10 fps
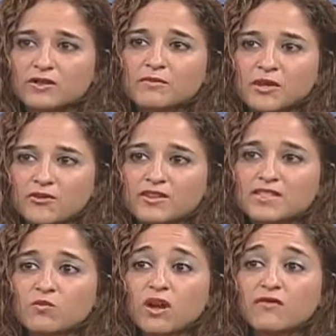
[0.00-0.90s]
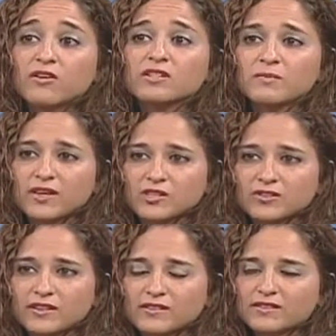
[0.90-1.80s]
Amir and see one of our
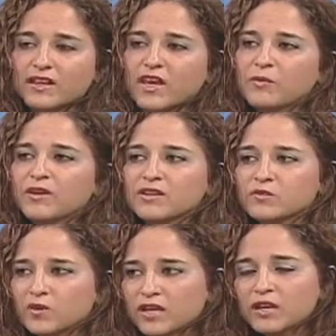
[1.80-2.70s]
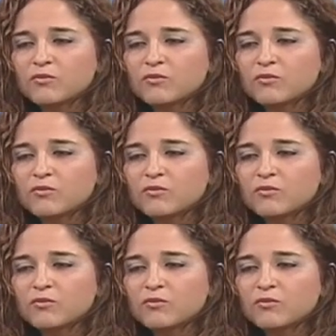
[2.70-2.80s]
specialists, because we can